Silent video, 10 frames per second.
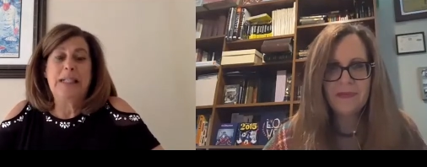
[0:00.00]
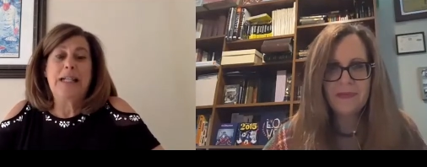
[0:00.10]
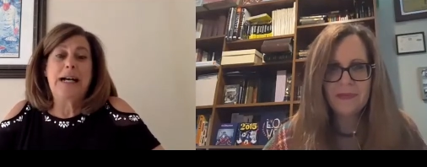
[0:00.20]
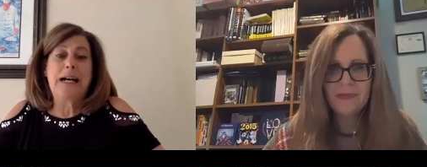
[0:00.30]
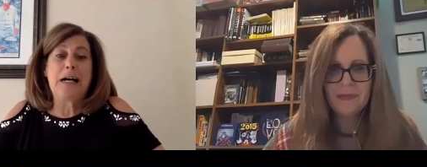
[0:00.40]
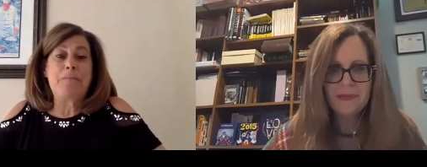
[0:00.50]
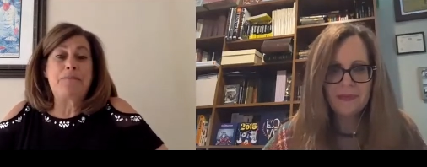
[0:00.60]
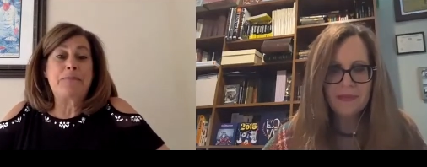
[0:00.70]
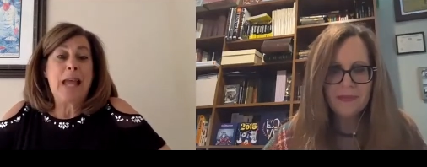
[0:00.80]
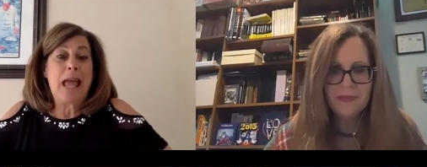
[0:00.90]

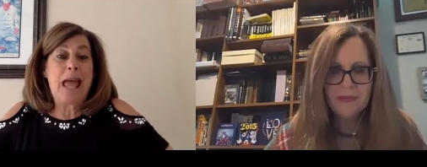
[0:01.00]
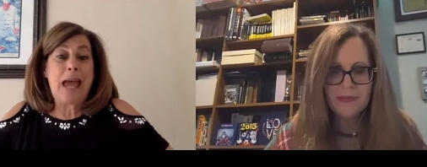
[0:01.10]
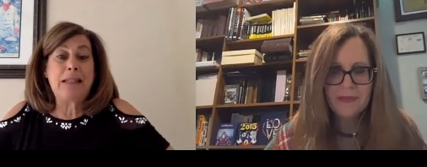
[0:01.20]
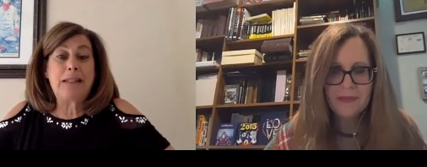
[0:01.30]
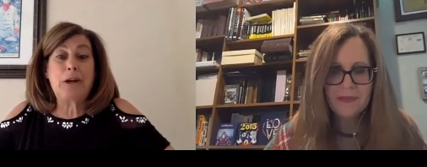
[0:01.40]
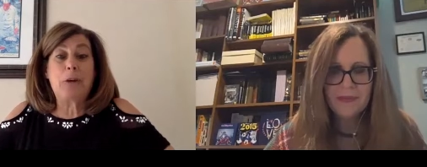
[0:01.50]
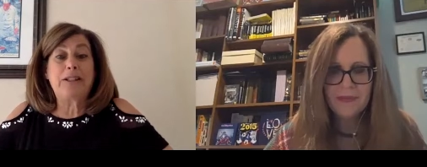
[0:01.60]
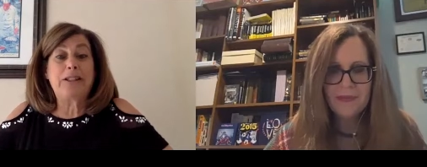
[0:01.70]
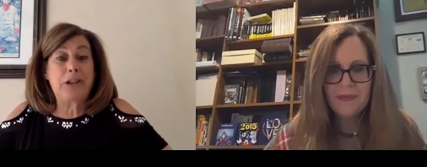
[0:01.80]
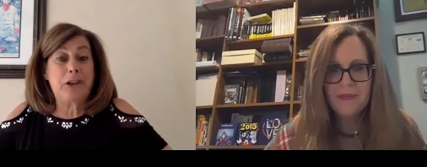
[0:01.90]
Speaker 1: Um, and so I
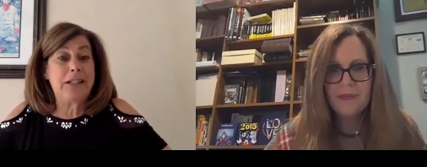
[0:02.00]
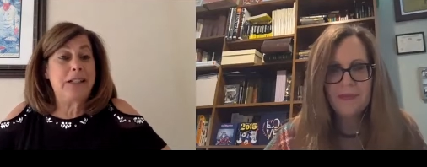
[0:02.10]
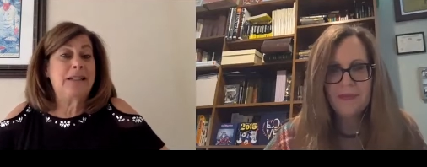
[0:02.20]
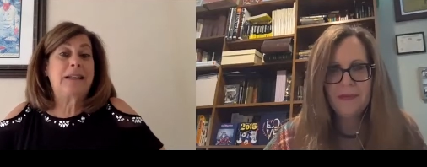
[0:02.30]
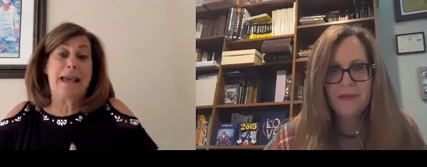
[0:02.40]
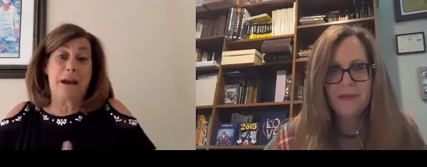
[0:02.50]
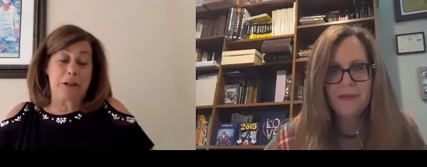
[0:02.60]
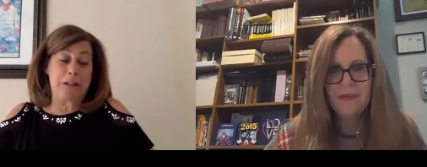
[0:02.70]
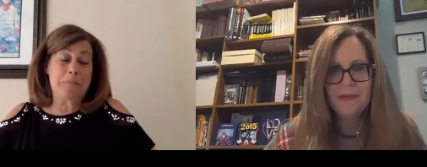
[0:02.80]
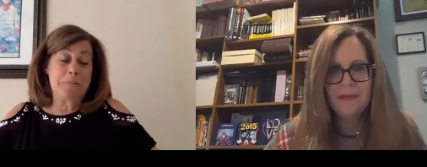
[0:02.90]
started in
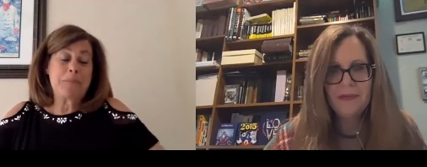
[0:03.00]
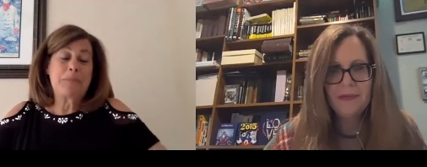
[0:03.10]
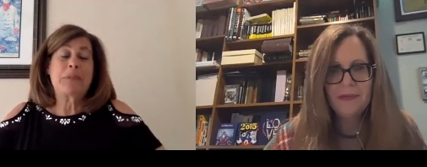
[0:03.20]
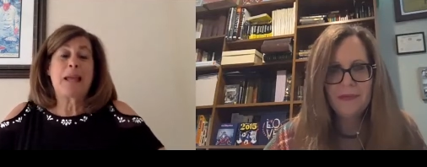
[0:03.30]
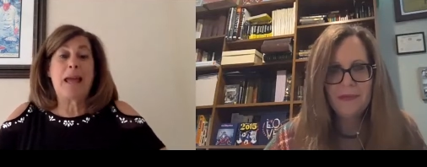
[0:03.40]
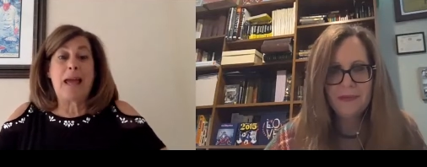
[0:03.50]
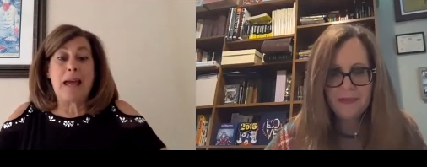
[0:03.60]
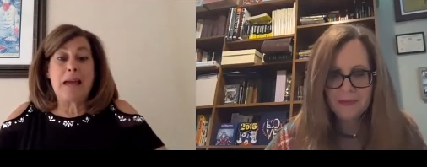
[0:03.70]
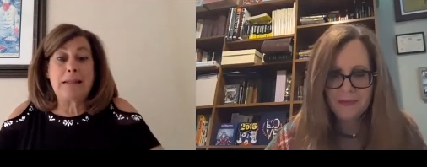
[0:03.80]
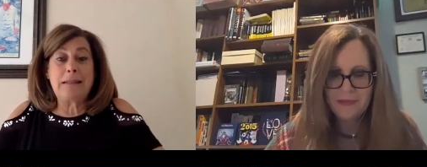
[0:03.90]
accounting
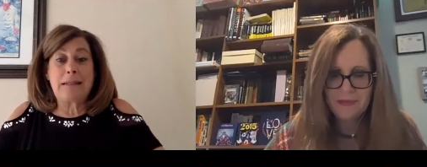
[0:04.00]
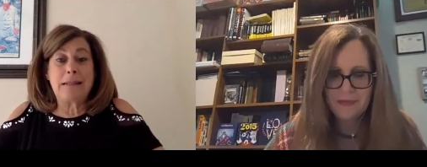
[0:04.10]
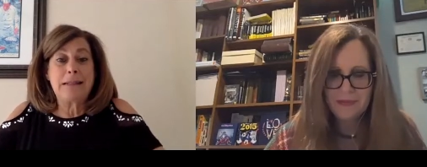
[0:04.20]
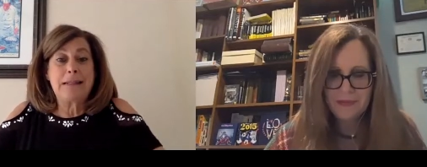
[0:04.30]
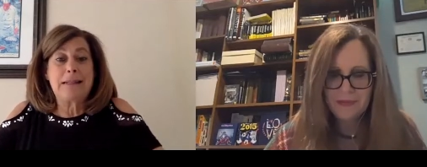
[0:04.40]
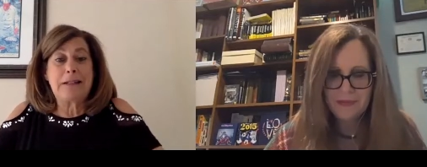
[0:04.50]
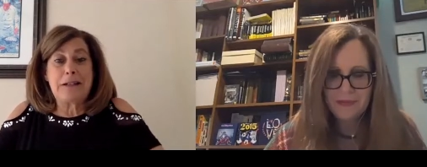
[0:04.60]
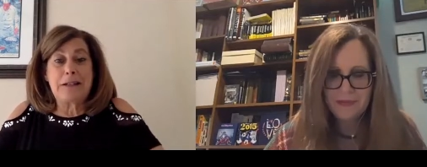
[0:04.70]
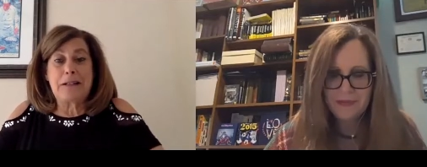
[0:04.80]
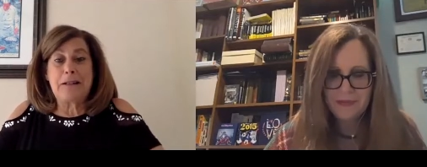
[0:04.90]
and
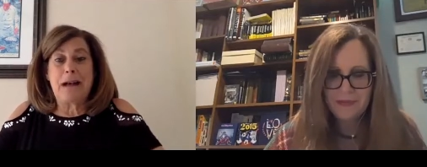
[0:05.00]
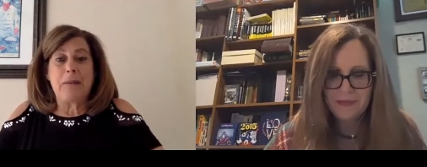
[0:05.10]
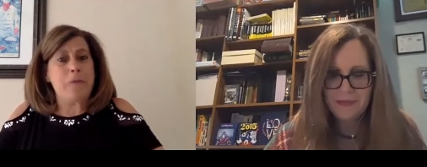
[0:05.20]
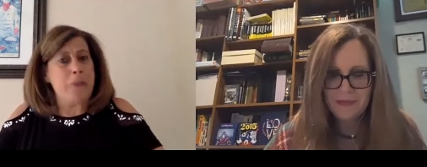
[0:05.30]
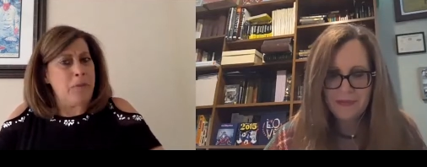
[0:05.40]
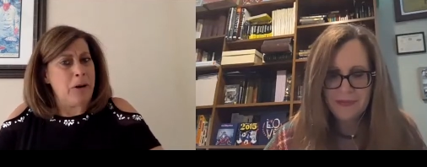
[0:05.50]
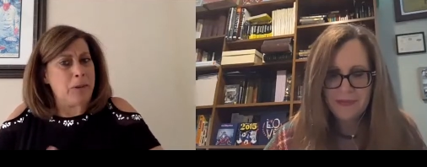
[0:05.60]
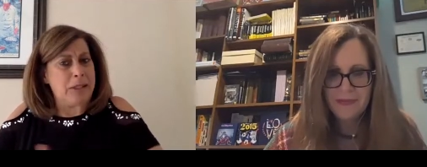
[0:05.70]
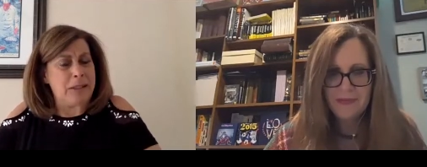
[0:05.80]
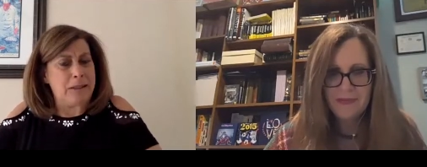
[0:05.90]
uh, I remember I
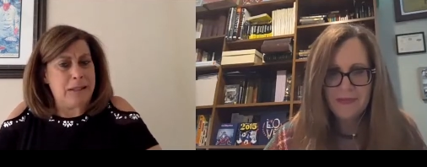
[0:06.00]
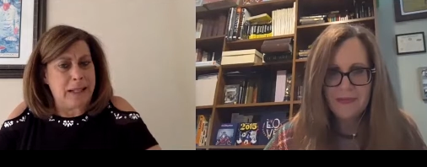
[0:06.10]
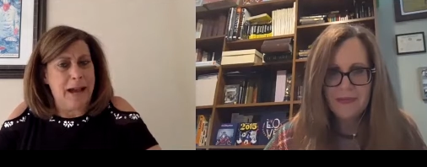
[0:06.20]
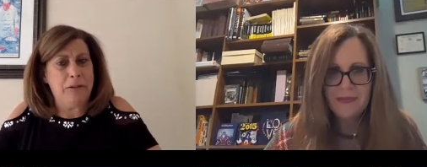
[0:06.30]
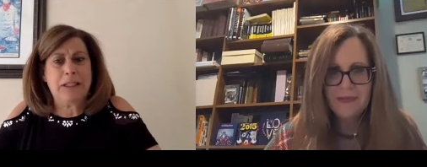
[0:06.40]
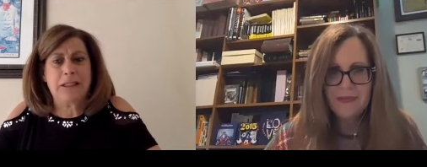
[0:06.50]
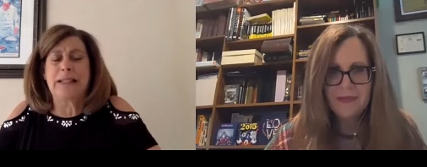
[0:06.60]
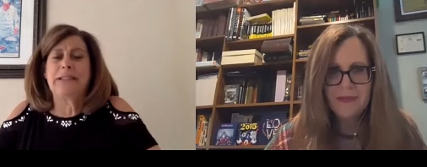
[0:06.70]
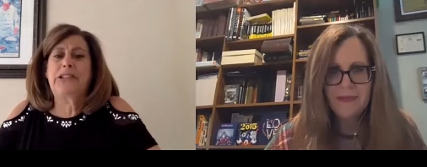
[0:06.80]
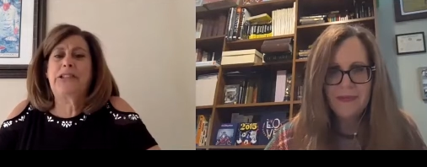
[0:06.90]
was in an accounting
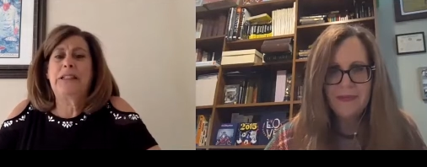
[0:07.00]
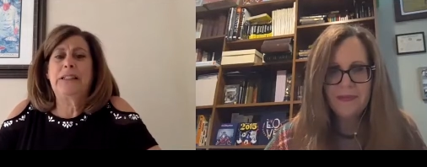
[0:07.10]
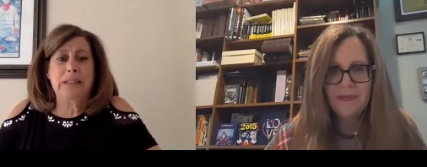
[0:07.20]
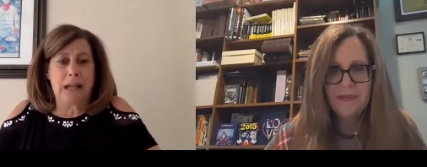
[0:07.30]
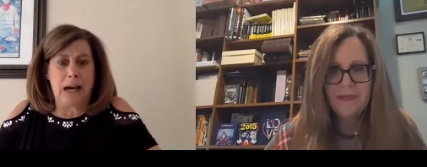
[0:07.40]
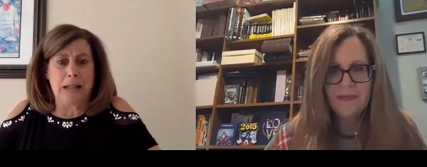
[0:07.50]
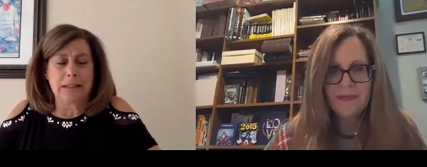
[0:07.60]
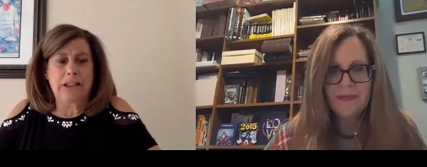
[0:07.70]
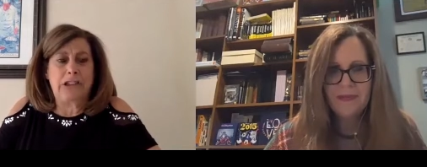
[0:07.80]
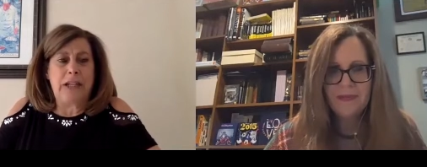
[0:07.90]
class in
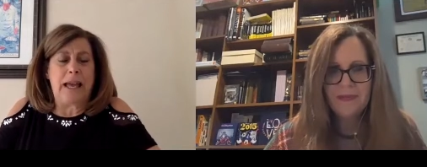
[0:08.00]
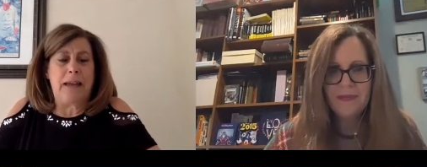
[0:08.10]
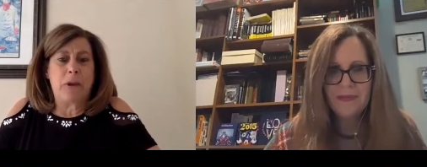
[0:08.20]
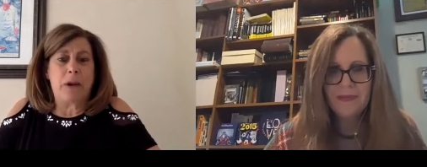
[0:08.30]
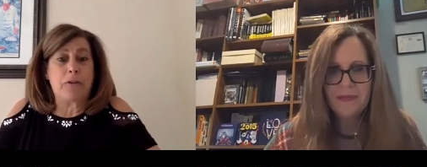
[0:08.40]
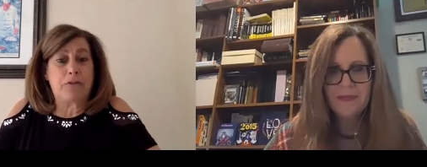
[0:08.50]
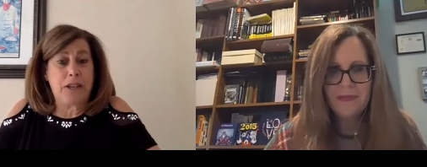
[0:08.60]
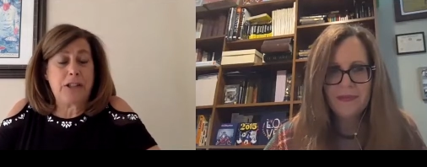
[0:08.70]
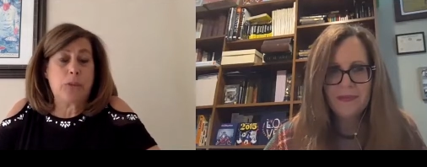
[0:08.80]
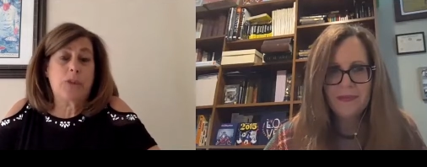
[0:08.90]
college, and my
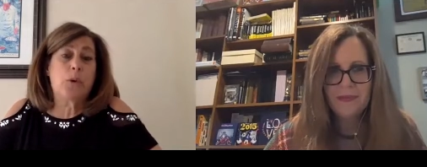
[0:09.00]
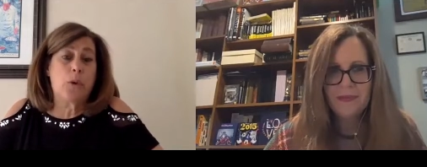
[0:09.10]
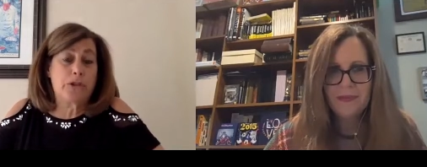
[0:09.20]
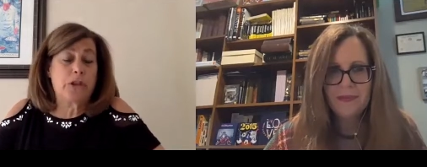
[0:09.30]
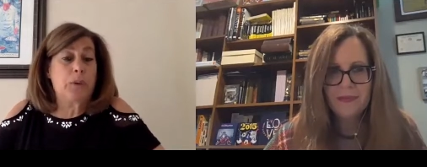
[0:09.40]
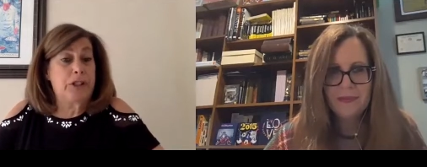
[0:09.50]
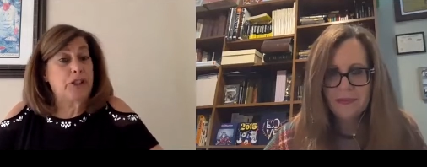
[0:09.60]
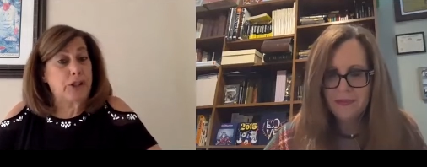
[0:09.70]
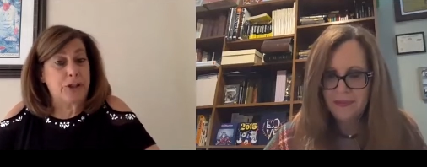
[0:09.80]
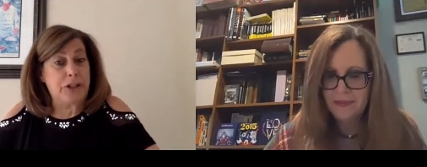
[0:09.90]
professor was also an
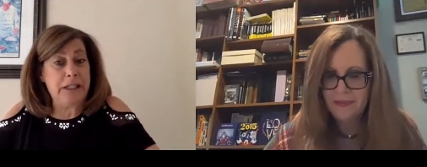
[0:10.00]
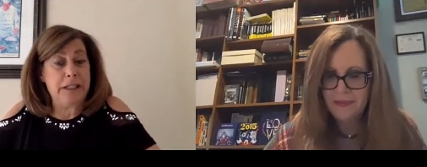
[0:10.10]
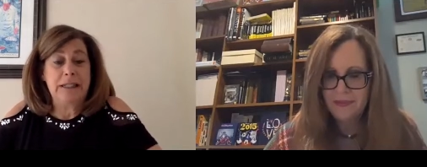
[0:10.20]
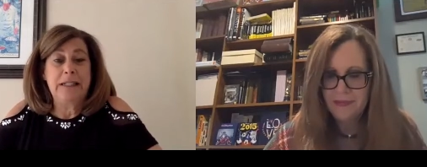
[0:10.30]
attorney.